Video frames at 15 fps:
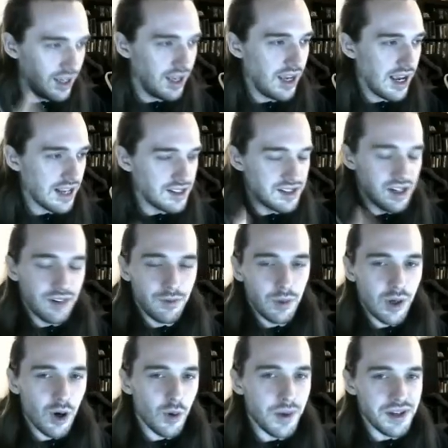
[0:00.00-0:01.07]
it's stuff we
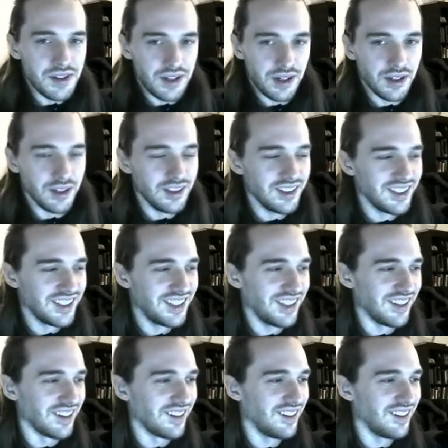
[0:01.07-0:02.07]
always hear, you know,